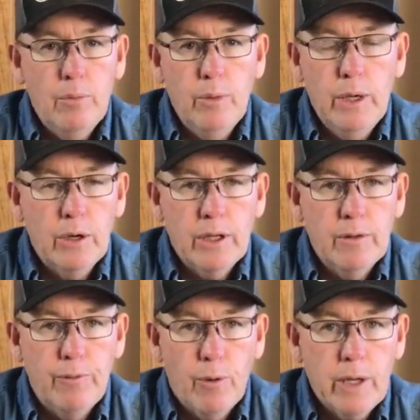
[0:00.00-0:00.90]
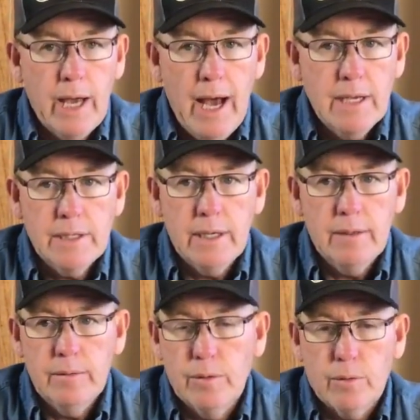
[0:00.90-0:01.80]
you know, we look in the
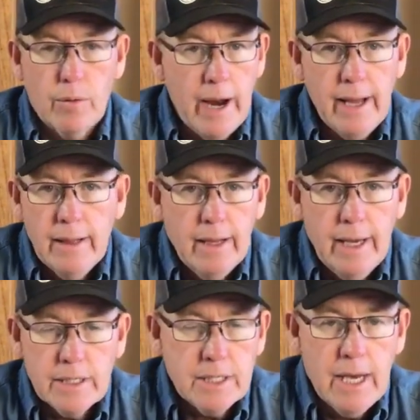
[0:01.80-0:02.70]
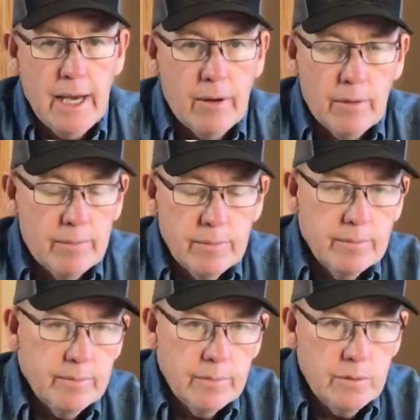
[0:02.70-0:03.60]
forecast, and the rain the next day
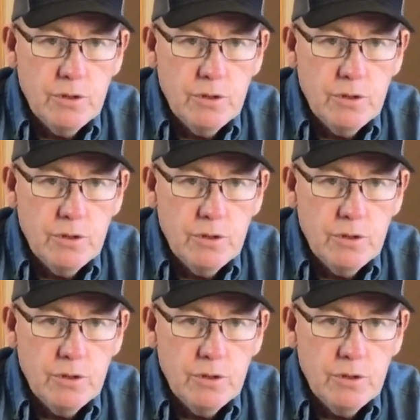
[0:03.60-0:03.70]
or